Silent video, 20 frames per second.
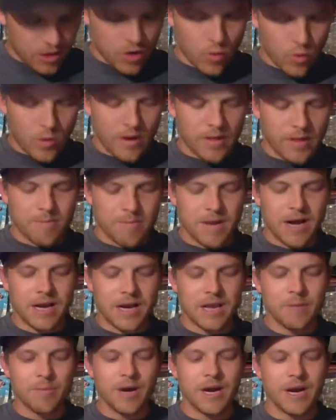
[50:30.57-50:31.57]
I don't know where the
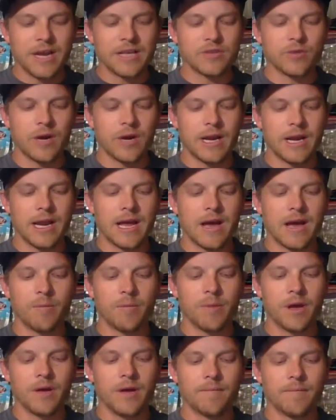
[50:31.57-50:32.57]
monkey butt is right
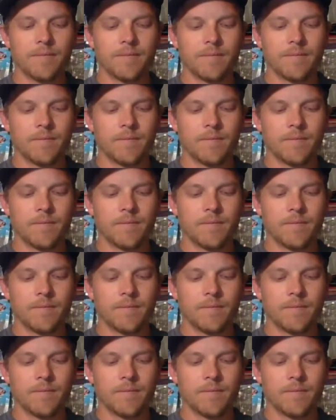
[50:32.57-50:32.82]
now, but